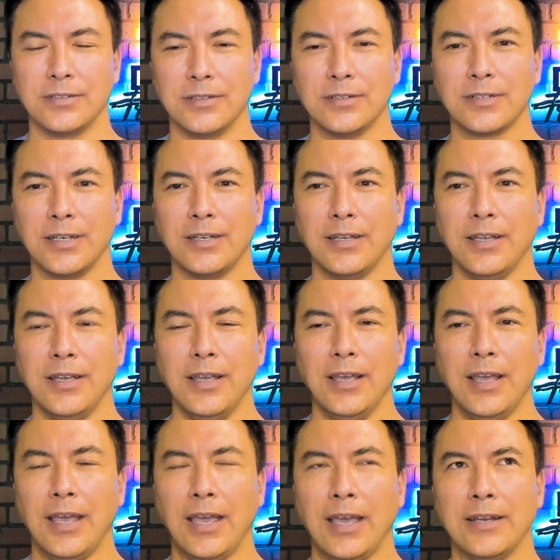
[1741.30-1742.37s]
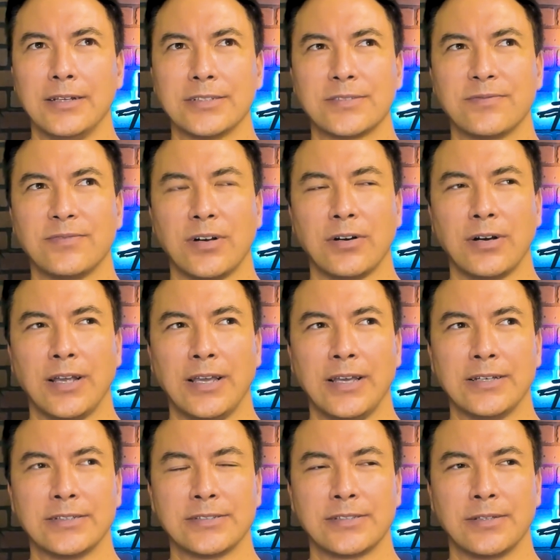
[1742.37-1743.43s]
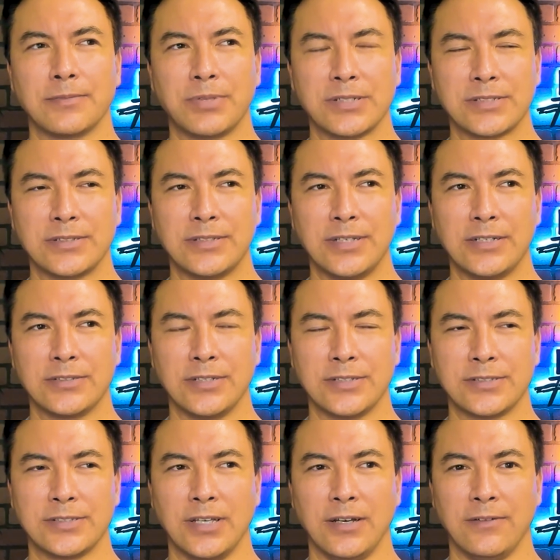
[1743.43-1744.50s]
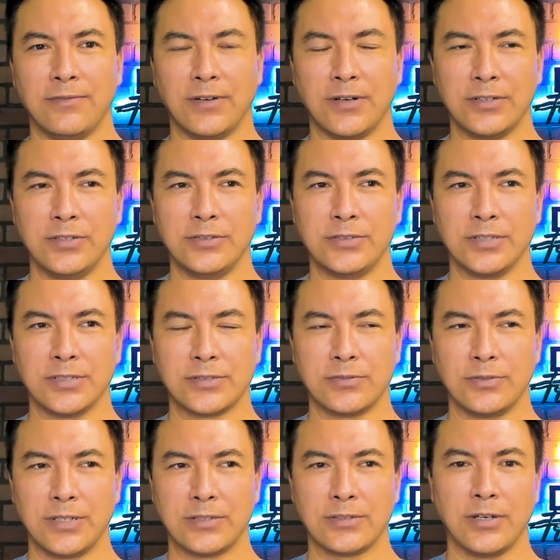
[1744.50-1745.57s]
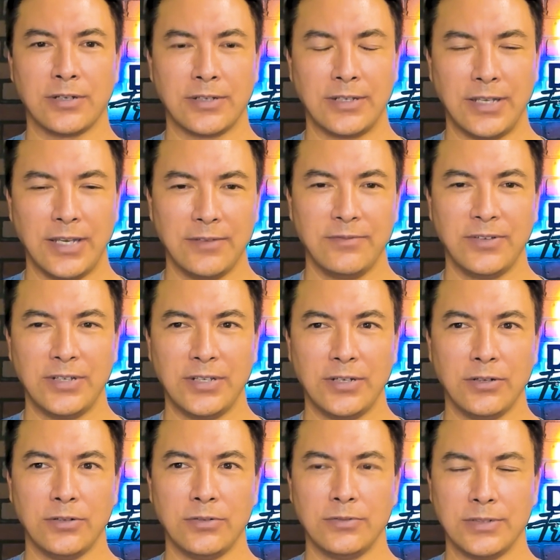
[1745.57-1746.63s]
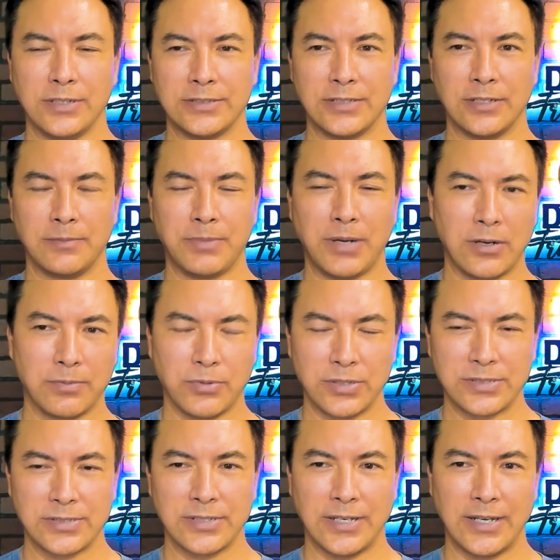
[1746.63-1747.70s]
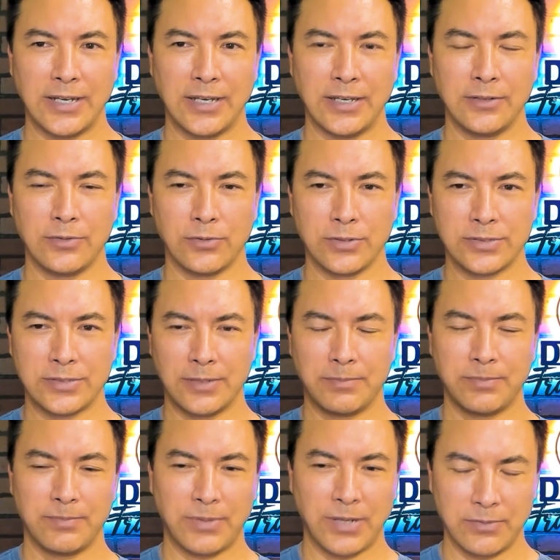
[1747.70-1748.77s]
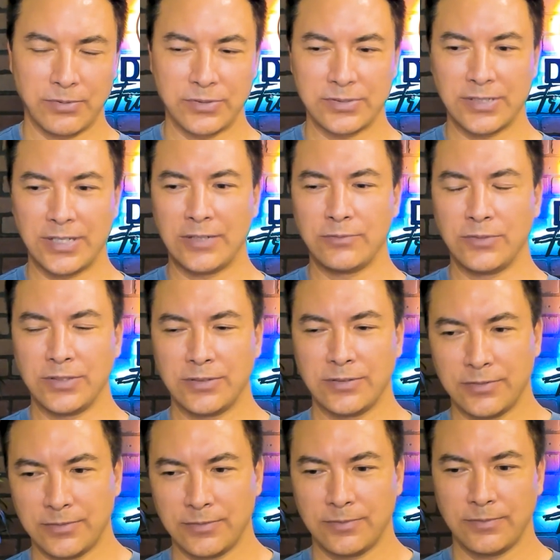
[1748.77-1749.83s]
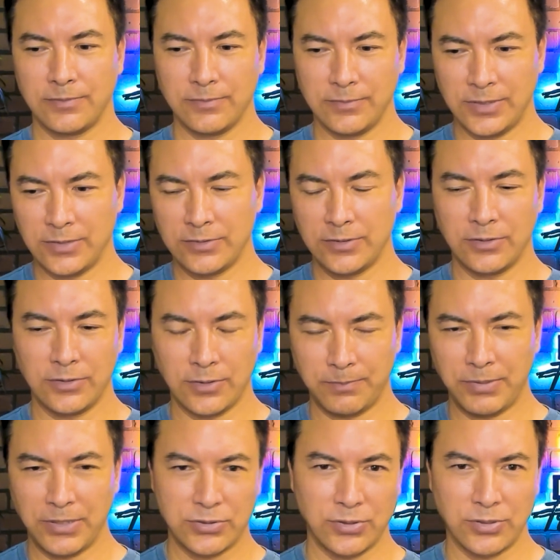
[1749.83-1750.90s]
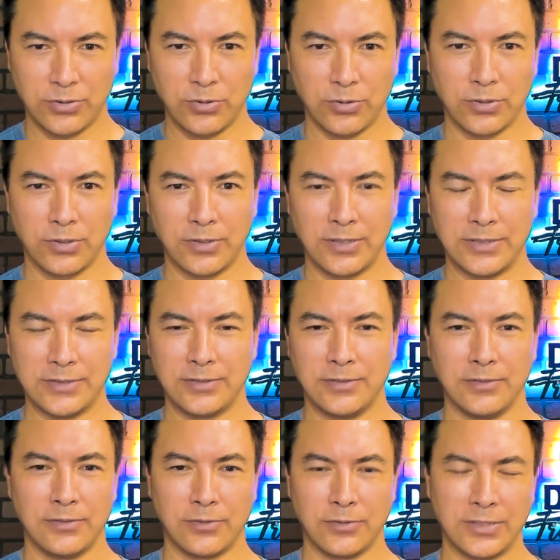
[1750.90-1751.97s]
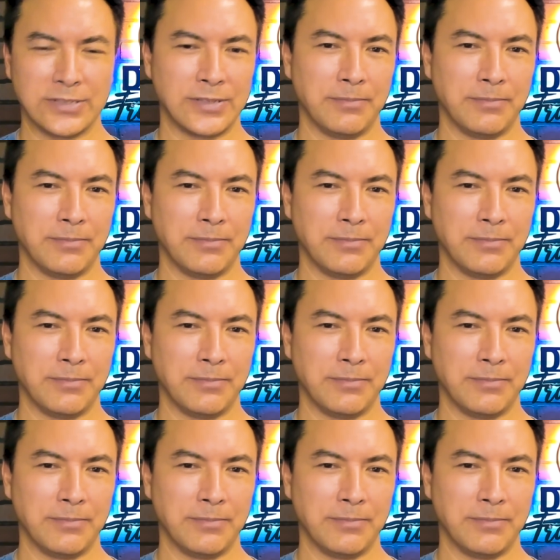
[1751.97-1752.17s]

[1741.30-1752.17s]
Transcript: Okay. And as far as the presentation itself, are you just doing a talking head video? Is it a PowerPoint slide, or is it a PowerPoint slide with your picture in the corner, or does it